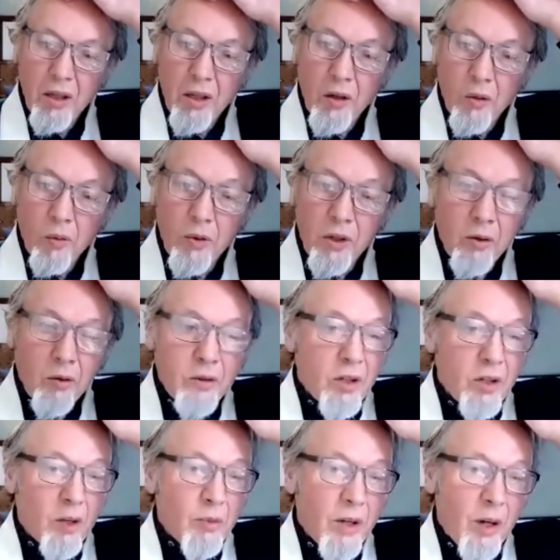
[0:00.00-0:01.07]
We also
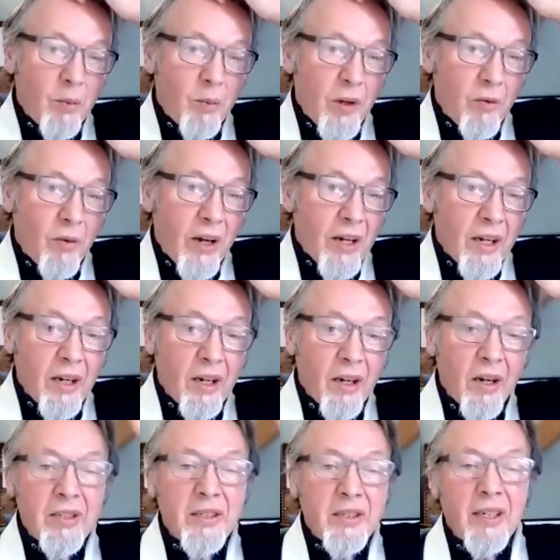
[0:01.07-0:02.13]
might be
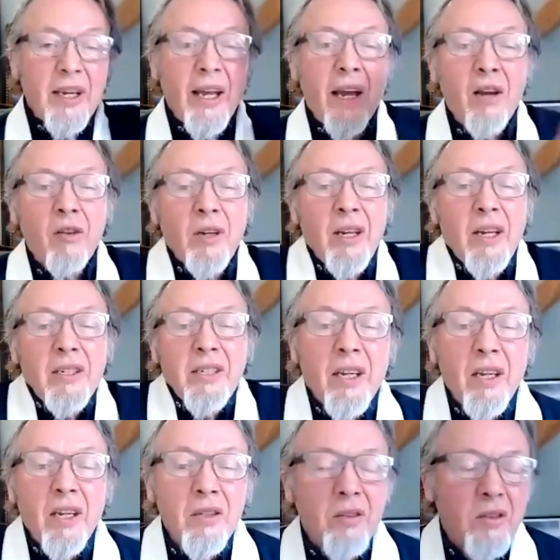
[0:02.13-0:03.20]
recognizing how easy it is